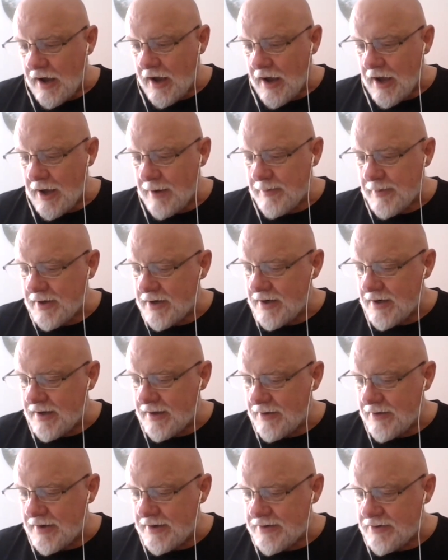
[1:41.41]

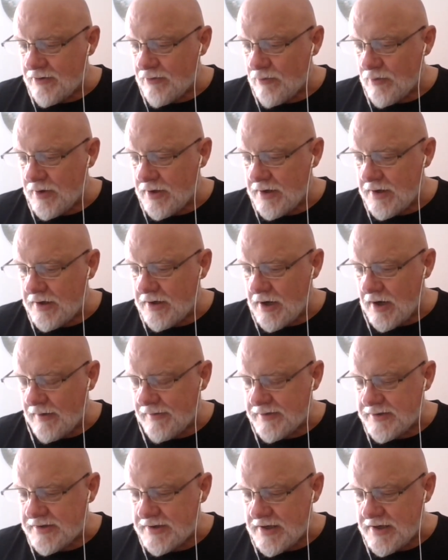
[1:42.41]
these aren't really
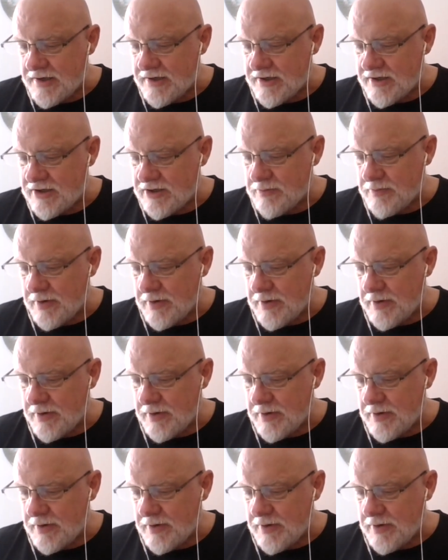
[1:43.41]
novelizations,